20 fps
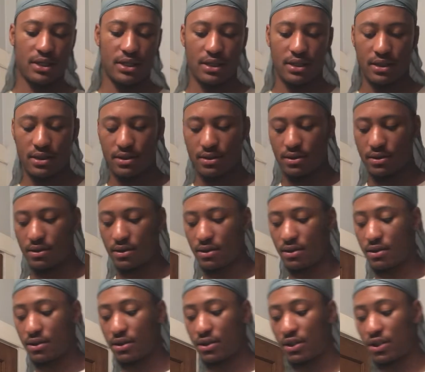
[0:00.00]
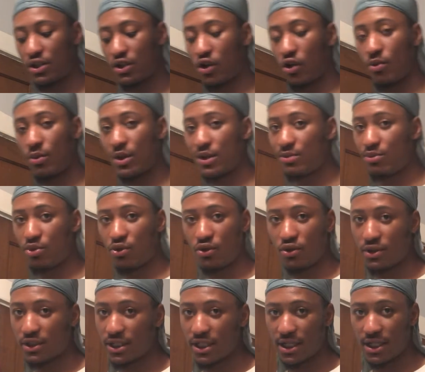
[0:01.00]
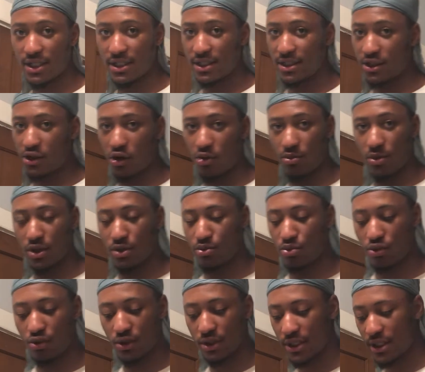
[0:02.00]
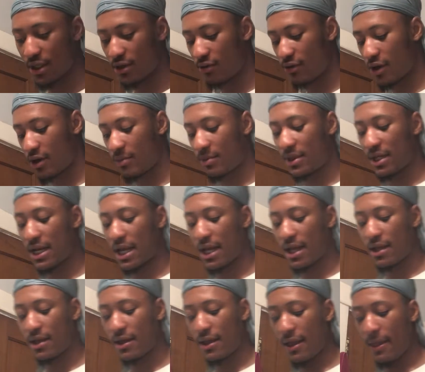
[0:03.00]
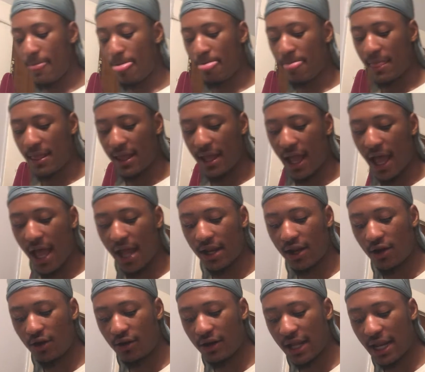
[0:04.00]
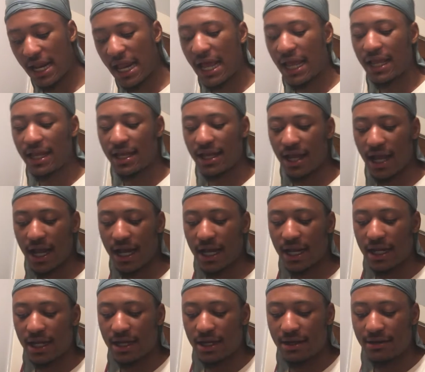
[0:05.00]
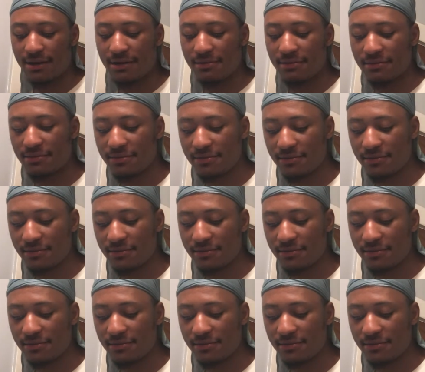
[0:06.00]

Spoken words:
And so much bullshit, it's so much bullshit around me. Like, I know that, like, I gotta come.